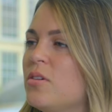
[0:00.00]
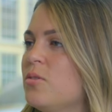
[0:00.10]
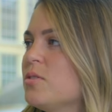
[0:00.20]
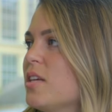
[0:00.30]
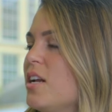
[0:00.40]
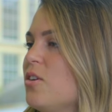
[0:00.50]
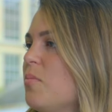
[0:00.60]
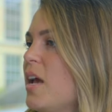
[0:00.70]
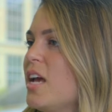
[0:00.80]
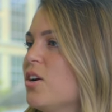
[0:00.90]
who said you
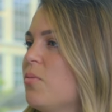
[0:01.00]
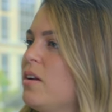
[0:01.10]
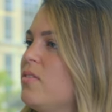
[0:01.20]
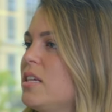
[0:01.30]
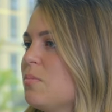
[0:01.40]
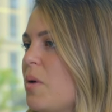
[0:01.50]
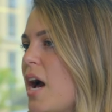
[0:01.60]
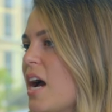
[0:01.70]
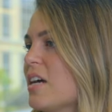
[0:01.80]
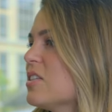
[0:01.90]
made her one of these
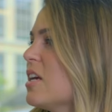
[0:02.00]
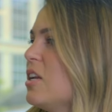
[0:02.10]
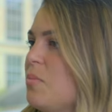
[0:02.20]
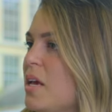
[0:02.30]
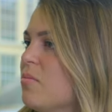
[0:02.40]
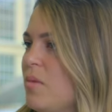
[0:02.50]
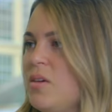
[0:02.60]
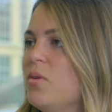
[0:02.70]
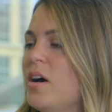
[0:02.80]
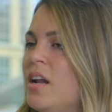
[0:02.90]
bags can you make me
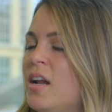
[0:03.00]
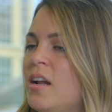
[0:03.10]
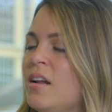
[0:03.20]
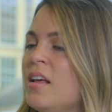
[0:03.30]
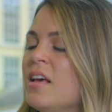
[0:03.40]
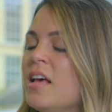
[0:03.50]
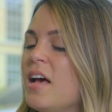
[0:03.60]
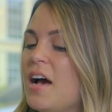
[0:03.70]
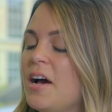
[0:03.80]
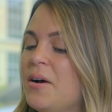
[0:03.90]
one and
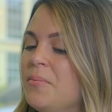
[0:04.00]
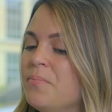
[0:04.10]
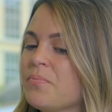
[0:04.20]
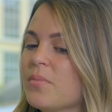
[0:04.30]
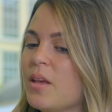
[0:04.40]
um,